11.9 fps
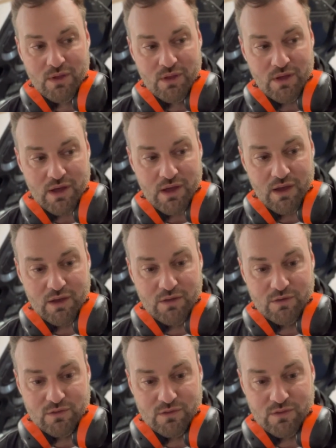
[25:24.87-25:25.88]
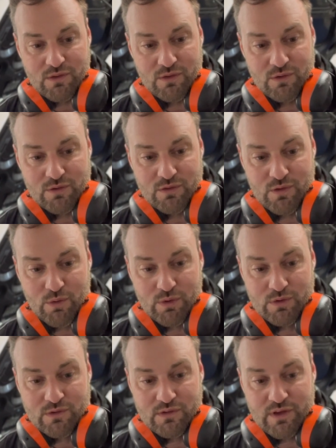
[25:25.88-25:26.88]
because there's
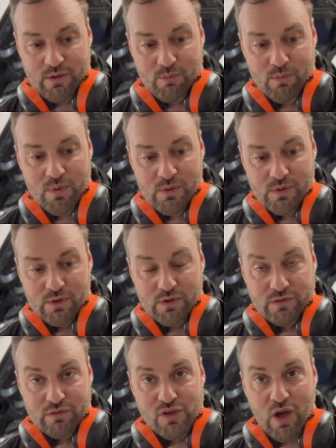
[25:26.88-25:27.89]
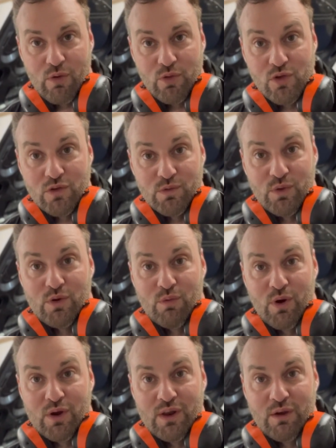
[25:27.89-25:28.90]
always lots of challenges when you're
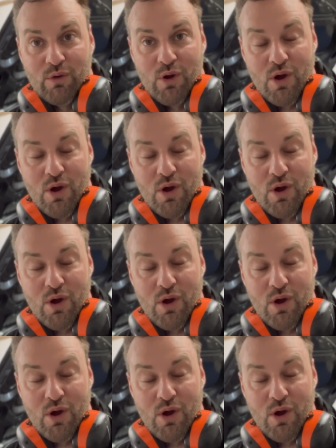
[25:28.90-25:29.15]
working on